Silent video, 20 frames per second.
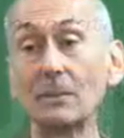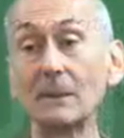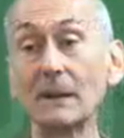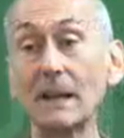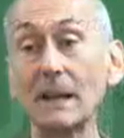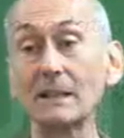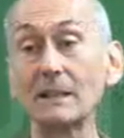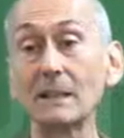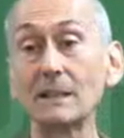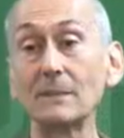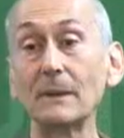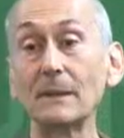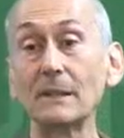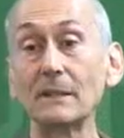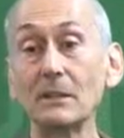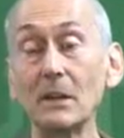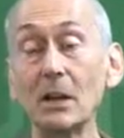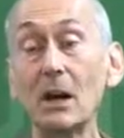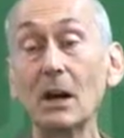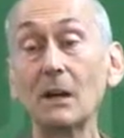open access,
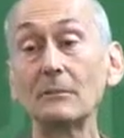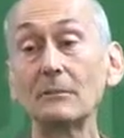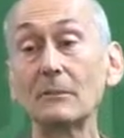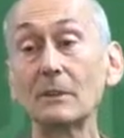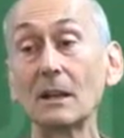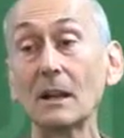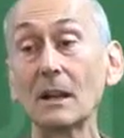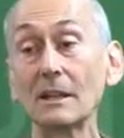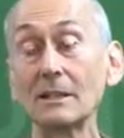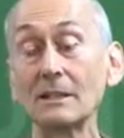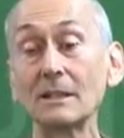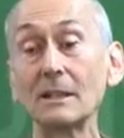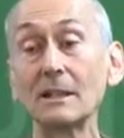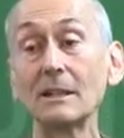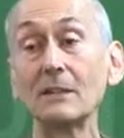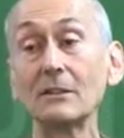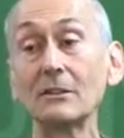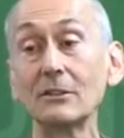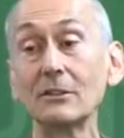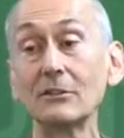but not
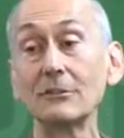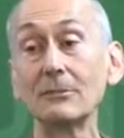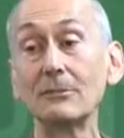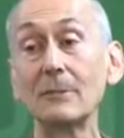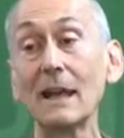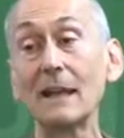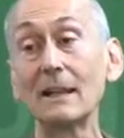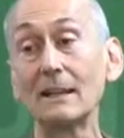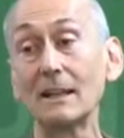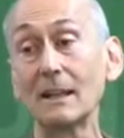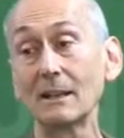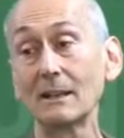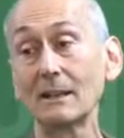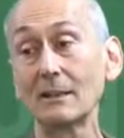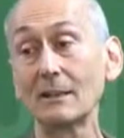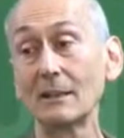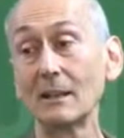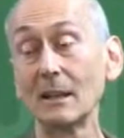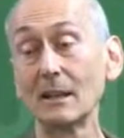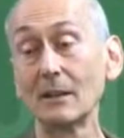until you've
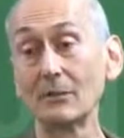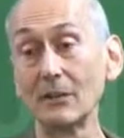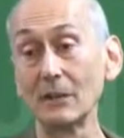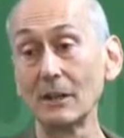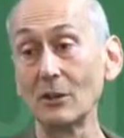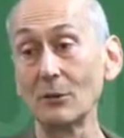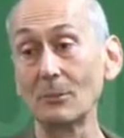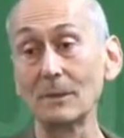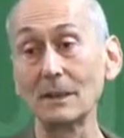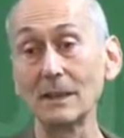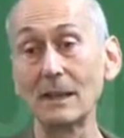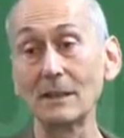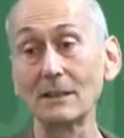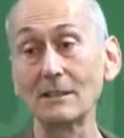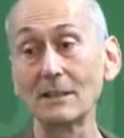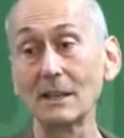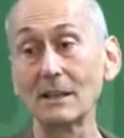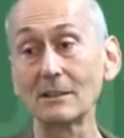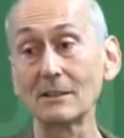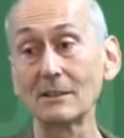mandated green open
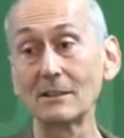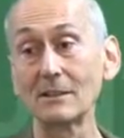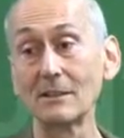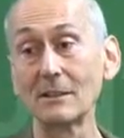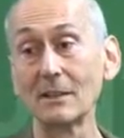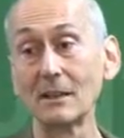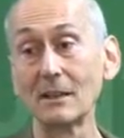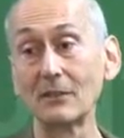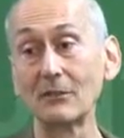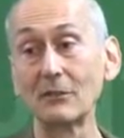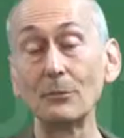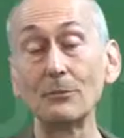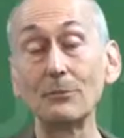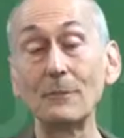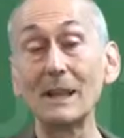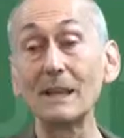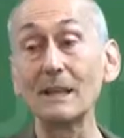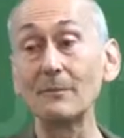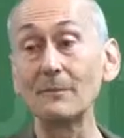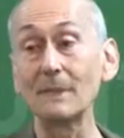access. for
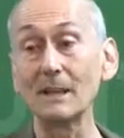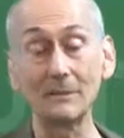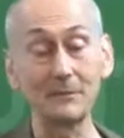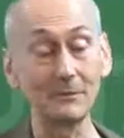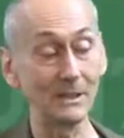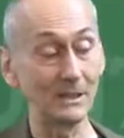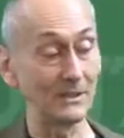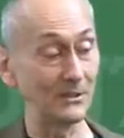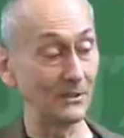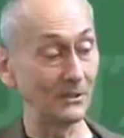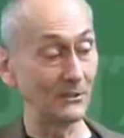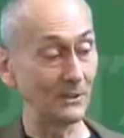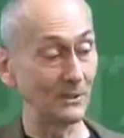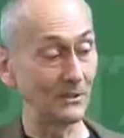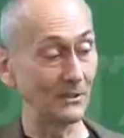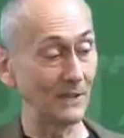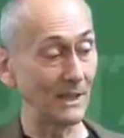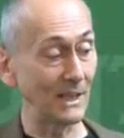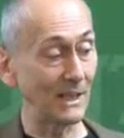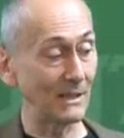many, many reasons,
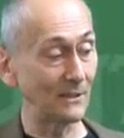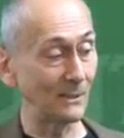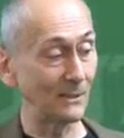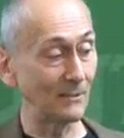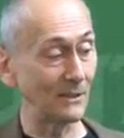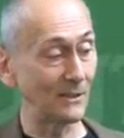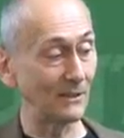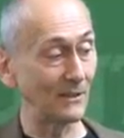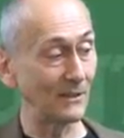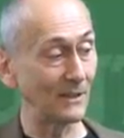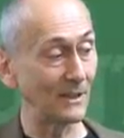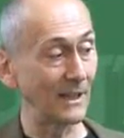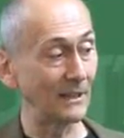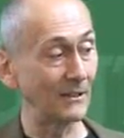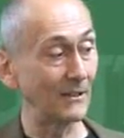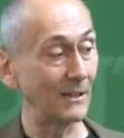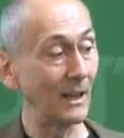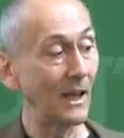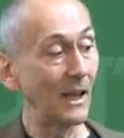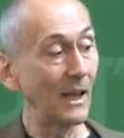which you can ask me about
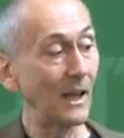later.